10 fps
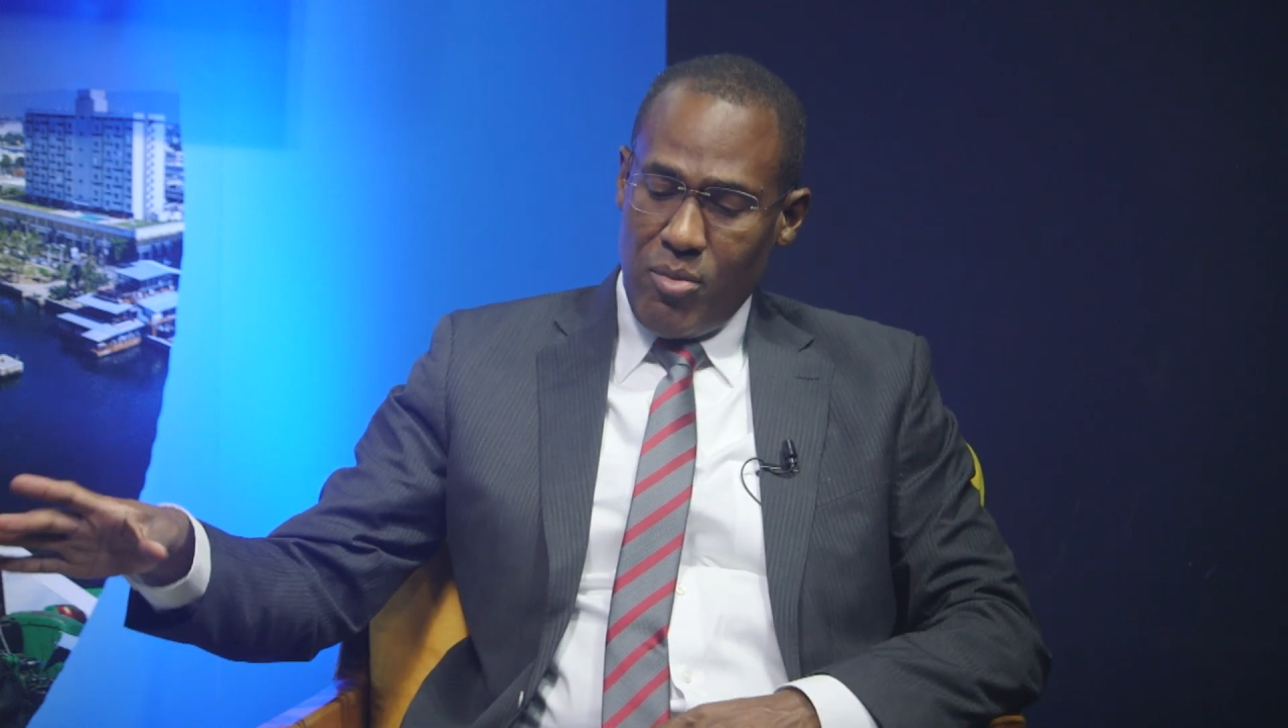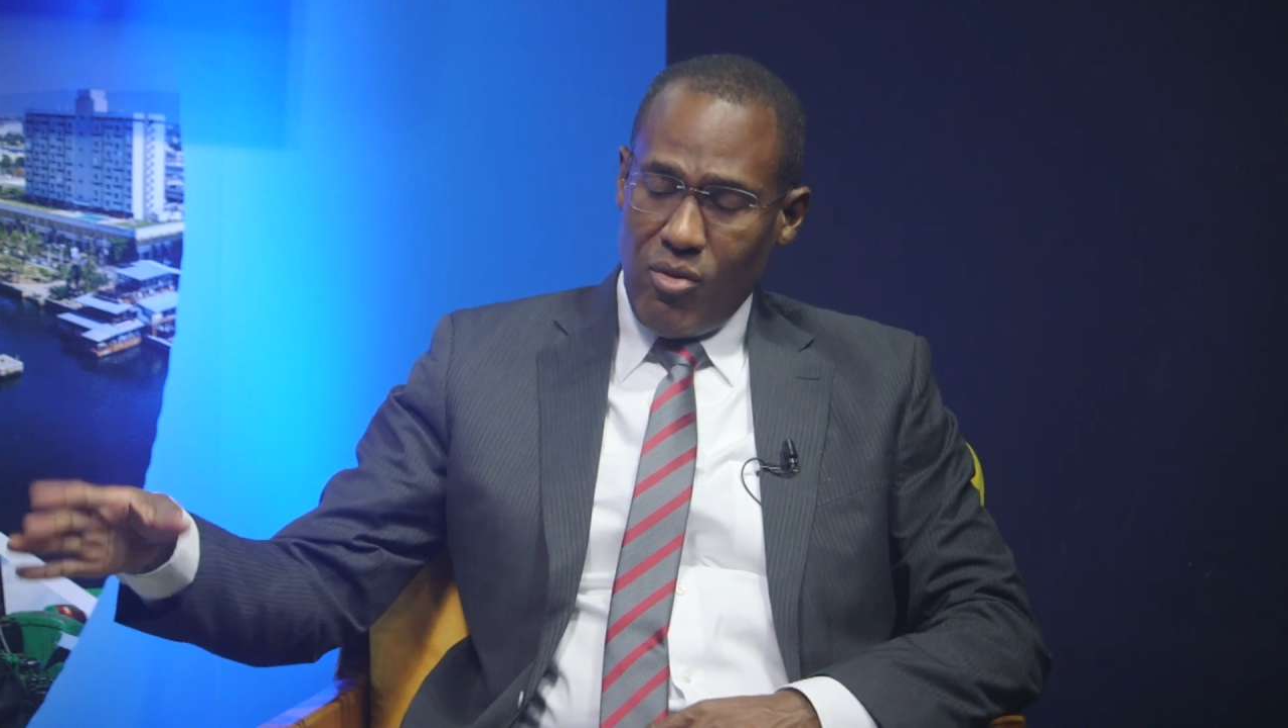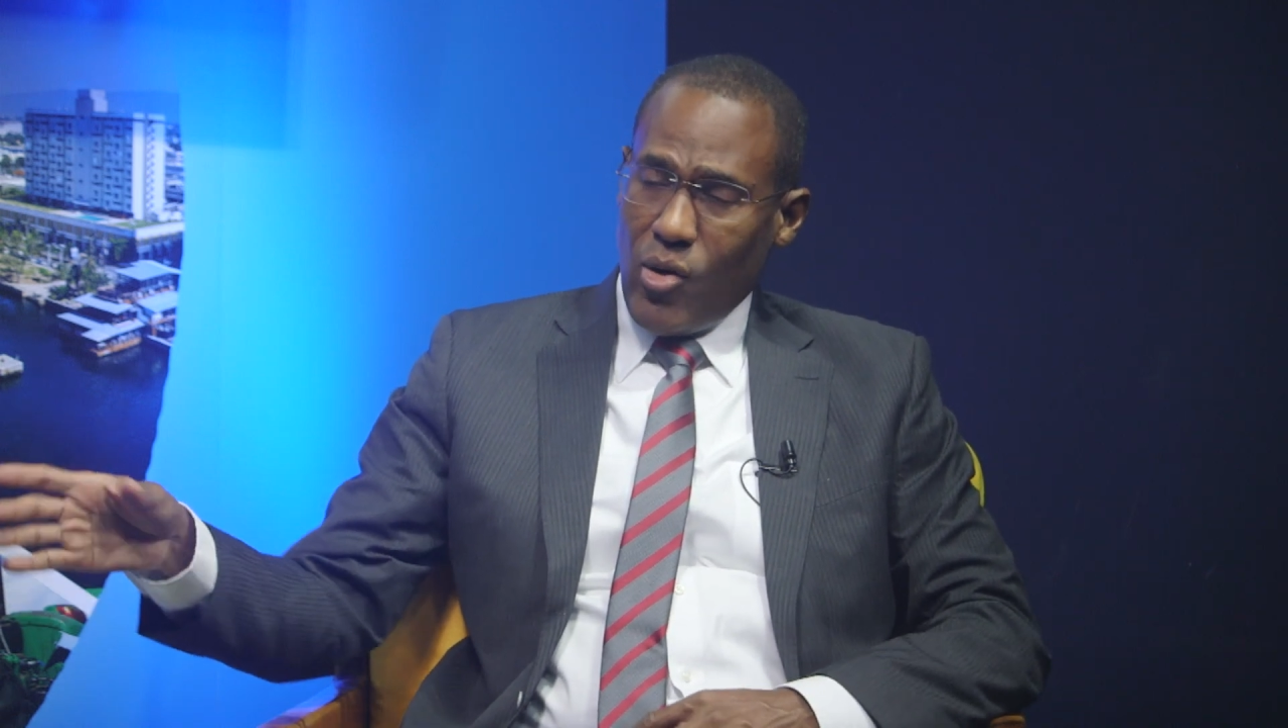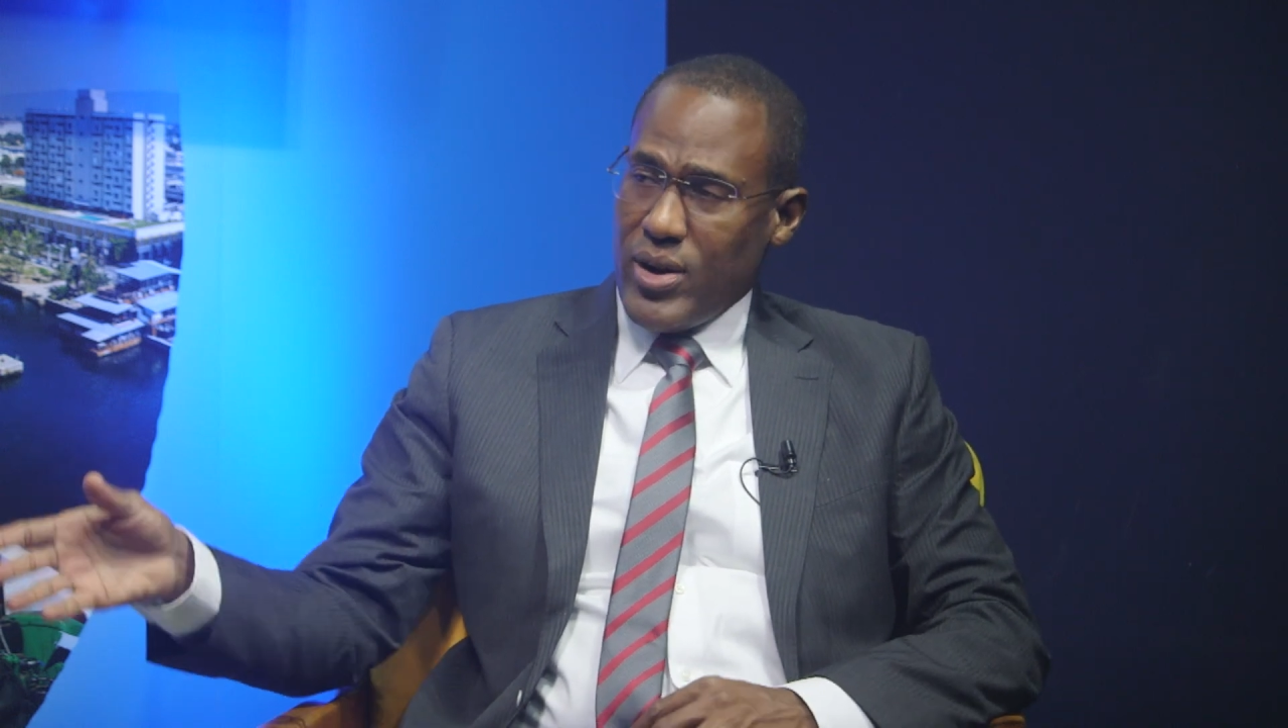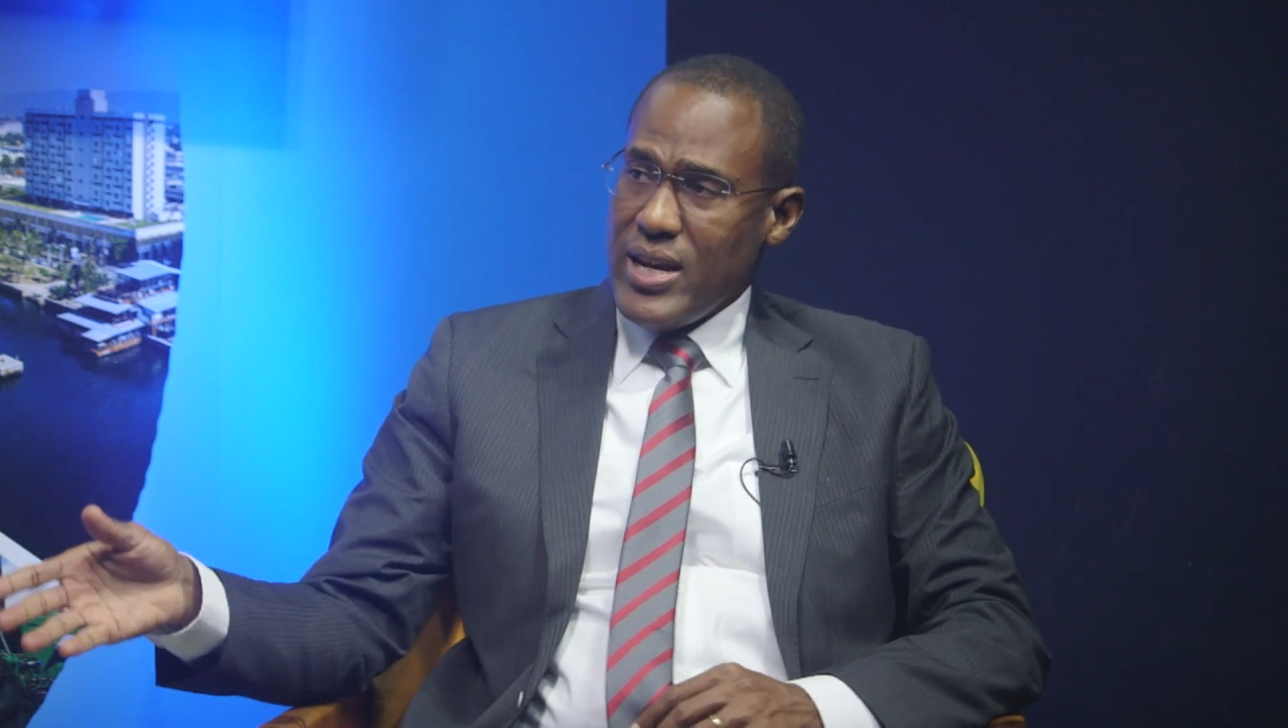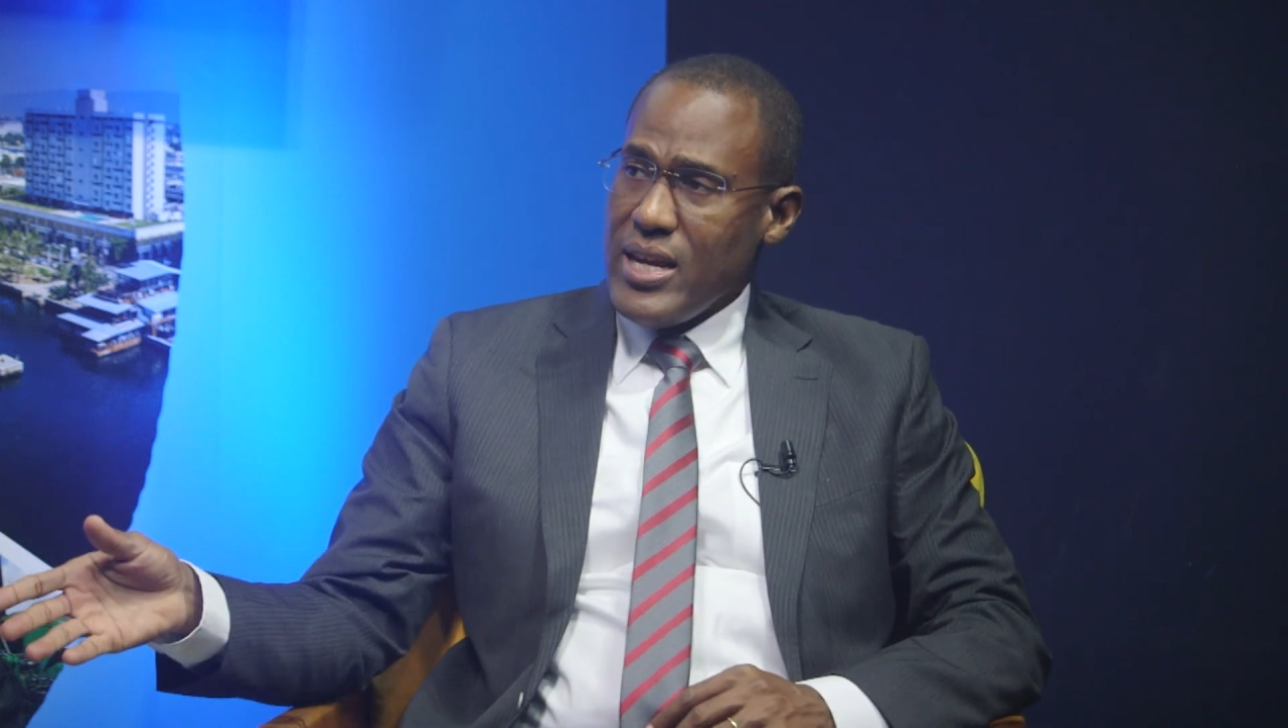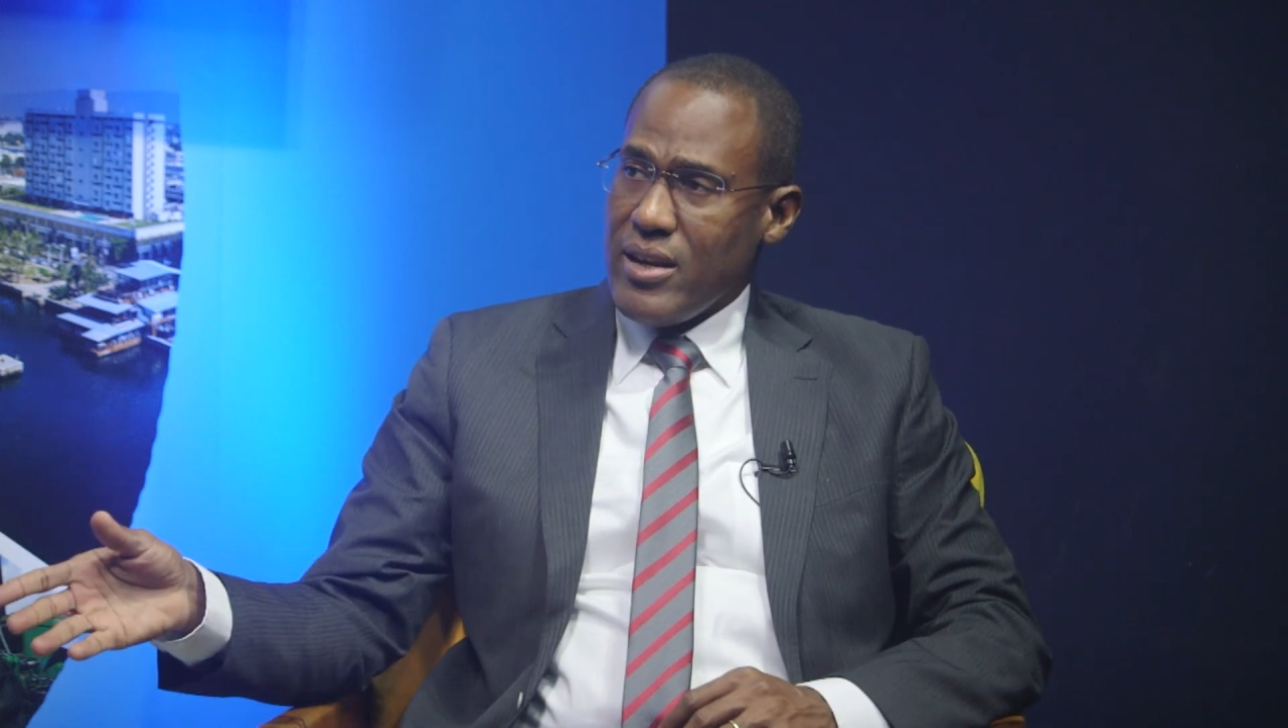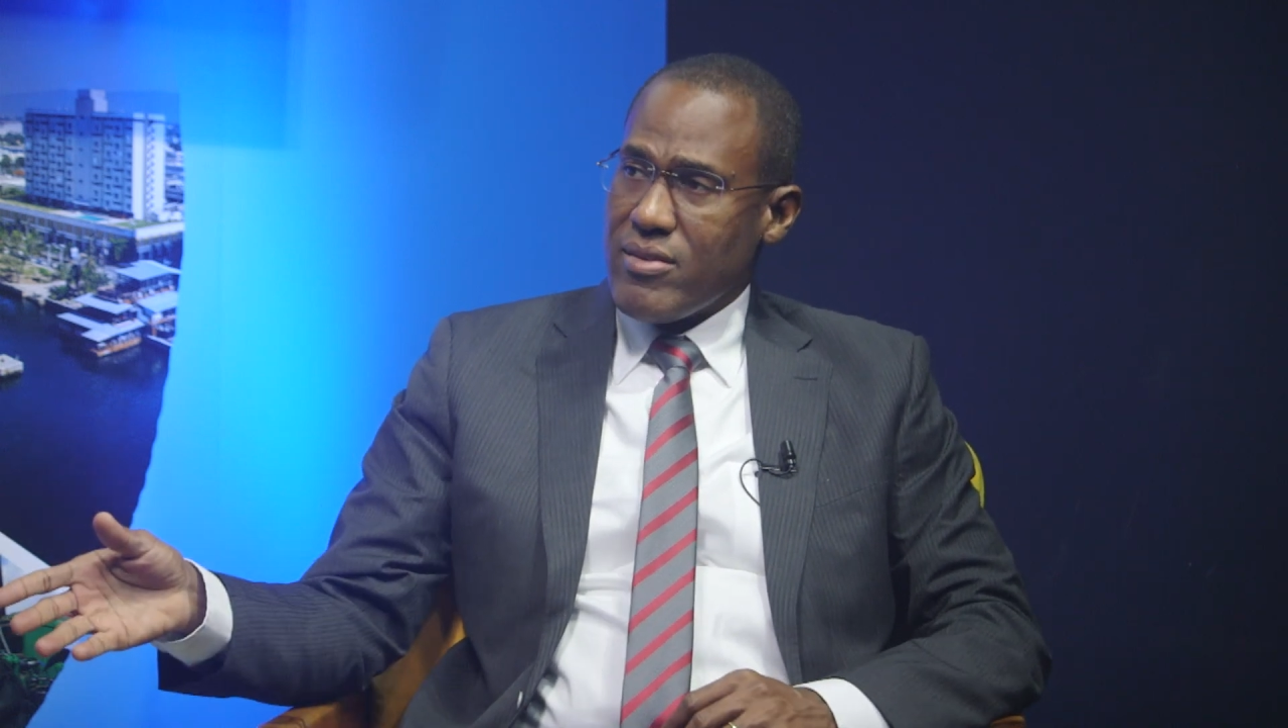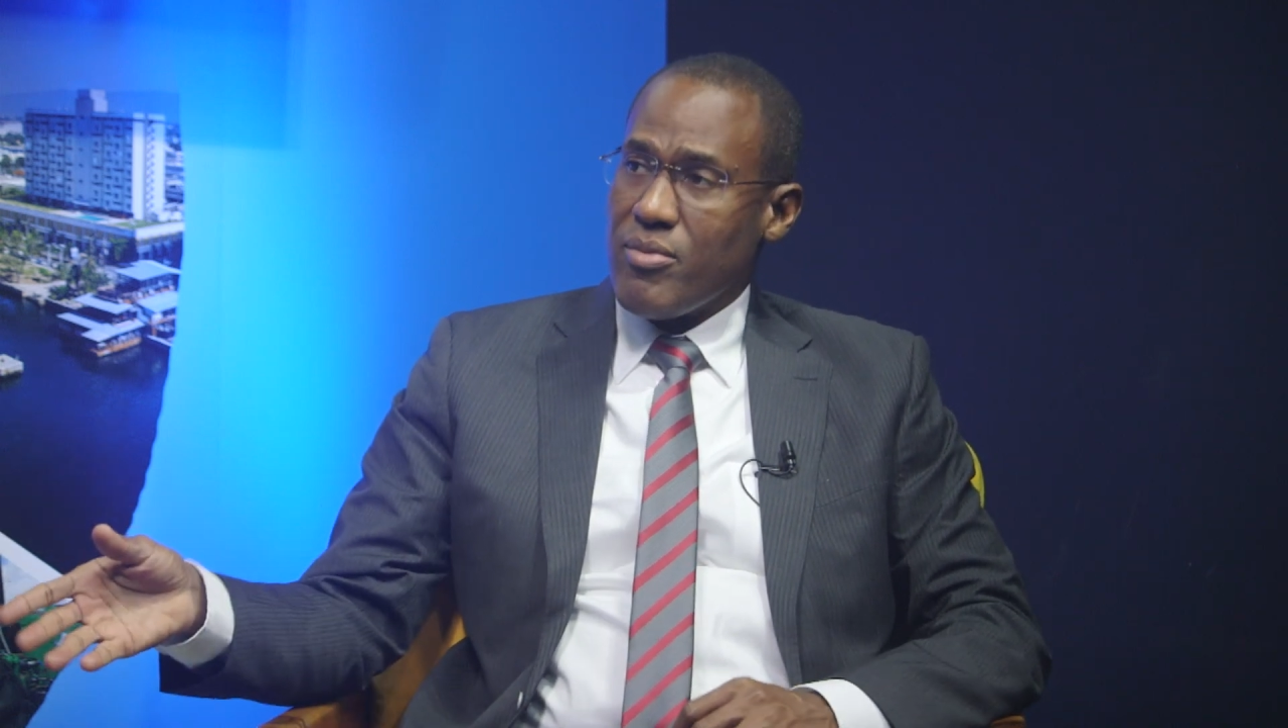of our needs,